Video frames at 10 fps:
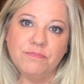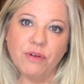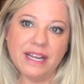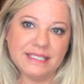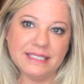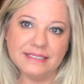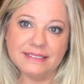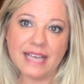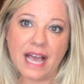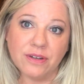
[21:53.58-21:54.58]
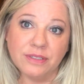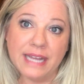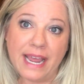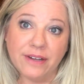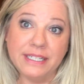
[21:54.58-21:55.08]
breaks its cycle
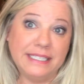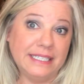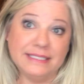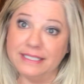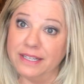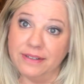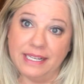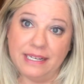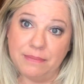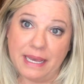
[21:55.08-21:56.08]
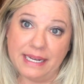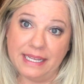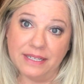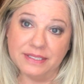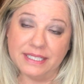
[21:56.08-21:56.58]
now and it doesn't go to
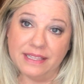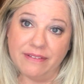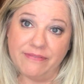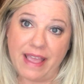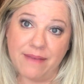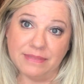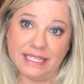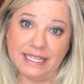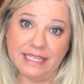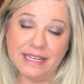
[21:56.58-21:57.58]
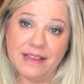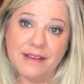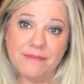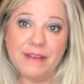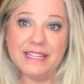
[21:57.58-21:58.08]
anybody else in the family.
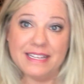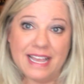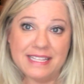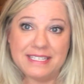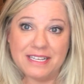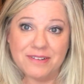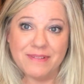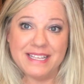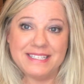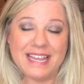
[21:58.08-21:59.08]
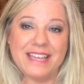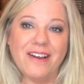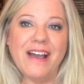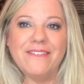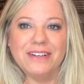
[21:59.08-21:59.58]
But until Wednesday,
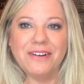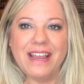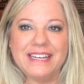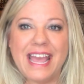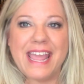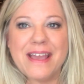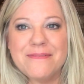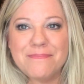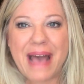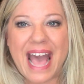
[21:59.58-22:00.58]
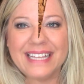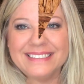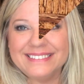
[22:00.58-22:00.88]
y'all have a great day. Bye.